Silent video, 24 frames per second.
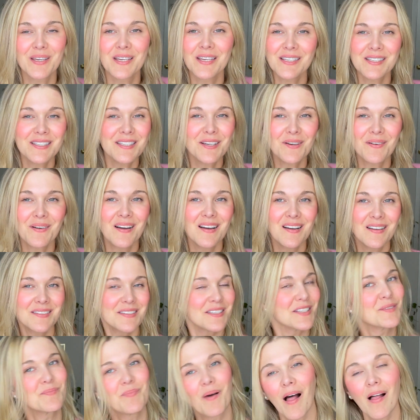PCOS
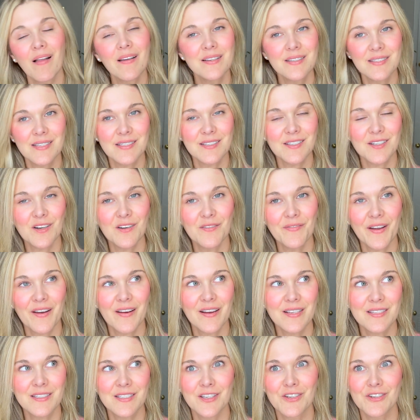is polycystic
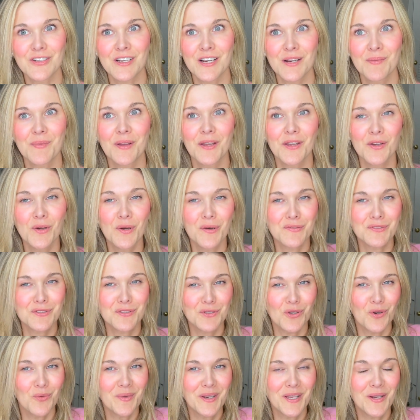ovarian syndrome. You have
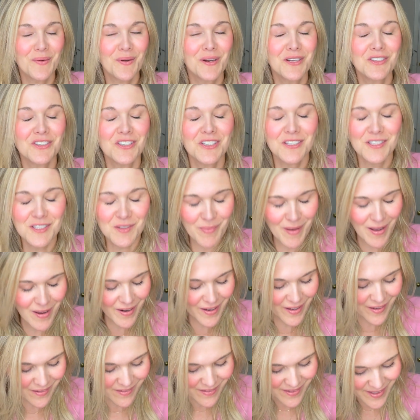so many questions about
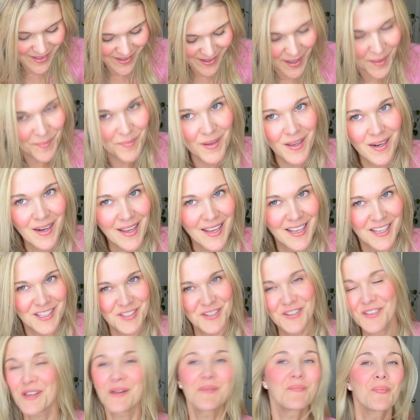it, and I'm going to
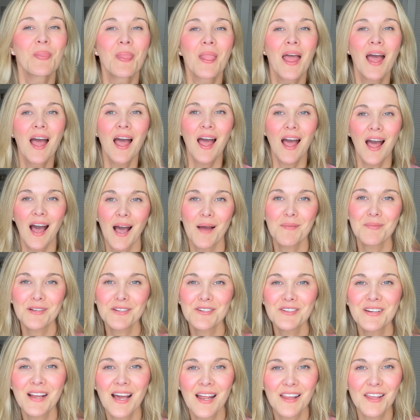answer them. I'm
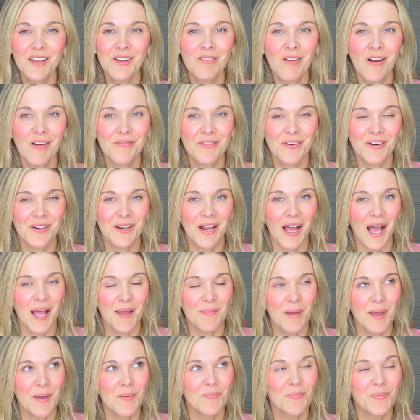Dr. Natalie Crawford.
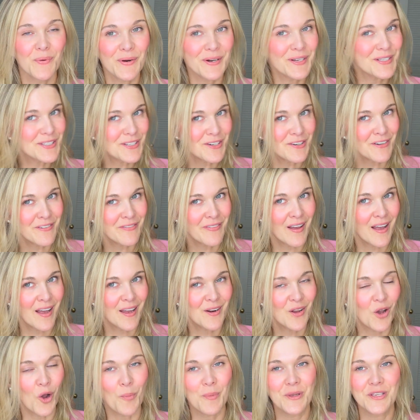I'm a
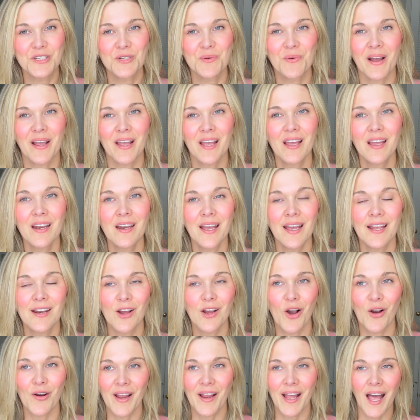board-certified OBGYN and
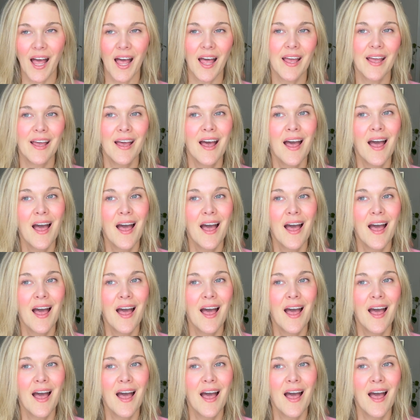REI.